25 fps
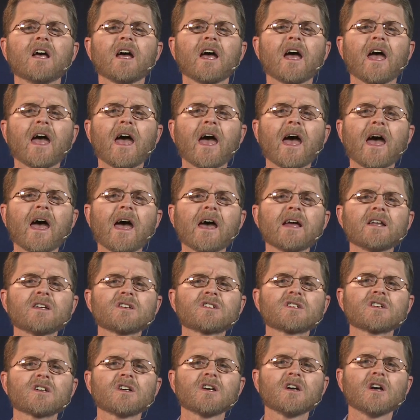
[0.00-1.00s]

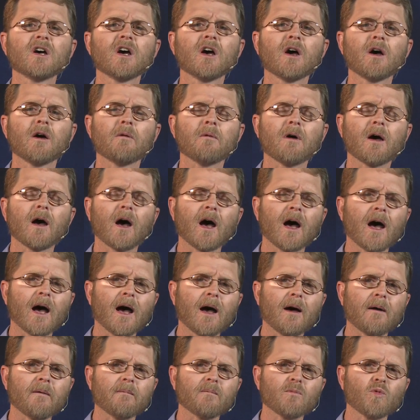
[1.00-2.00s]
and
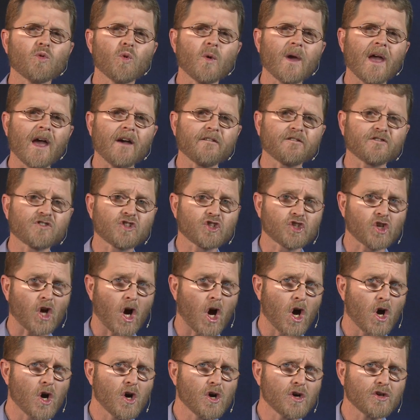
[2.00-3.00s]
we have
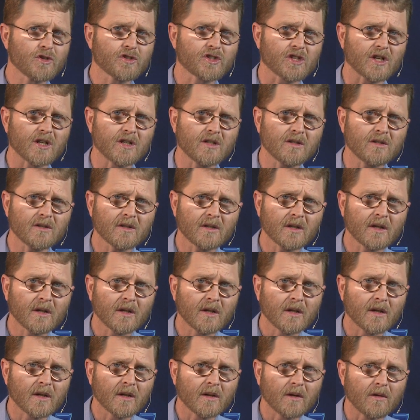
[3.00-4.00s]
chosen
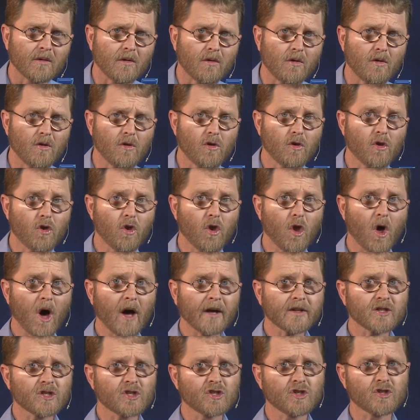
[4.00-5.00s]

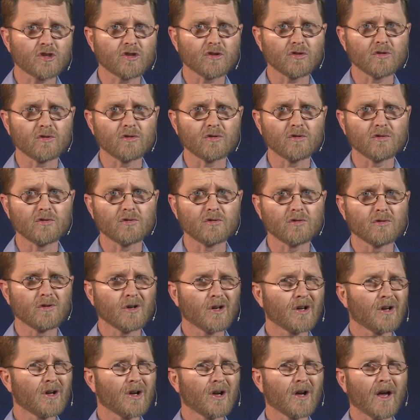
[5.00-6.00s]
not to
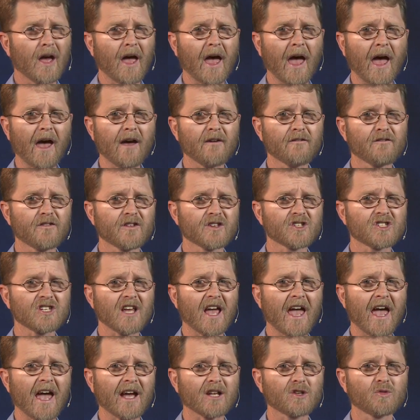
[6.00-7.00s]
have this
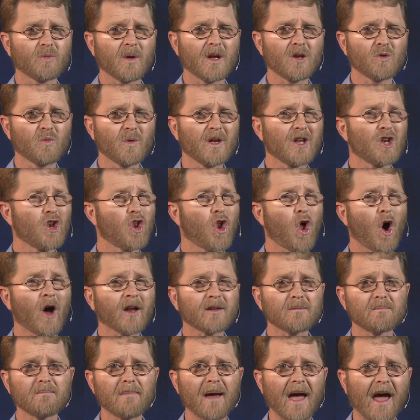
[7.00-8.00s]
act when we're
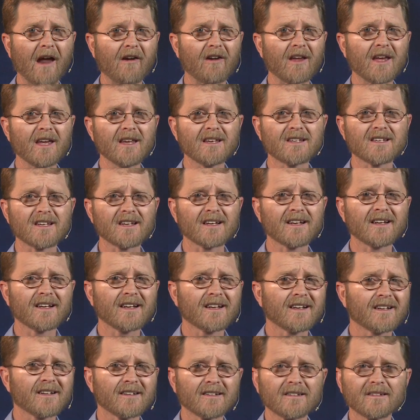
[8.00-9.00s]
not married,
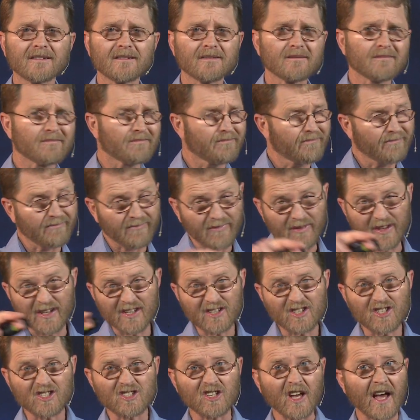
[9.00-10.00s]
this
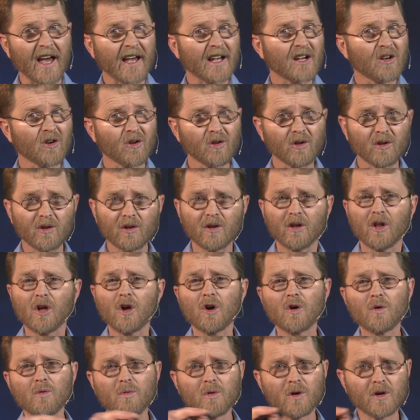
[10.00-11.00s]
cycle
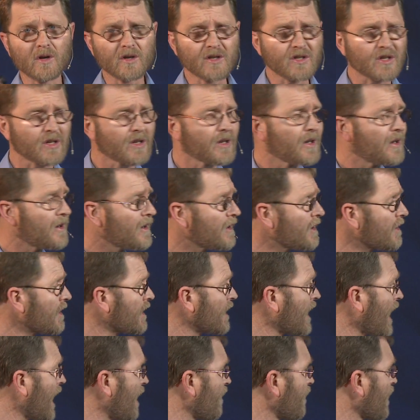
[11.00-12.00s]
would
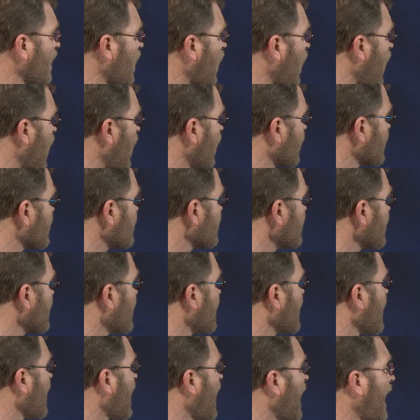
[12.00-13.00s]
carry on
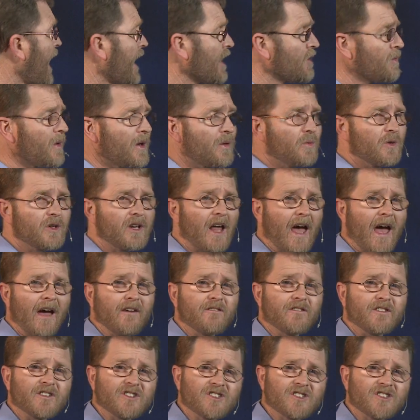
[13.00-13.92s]
and we would have the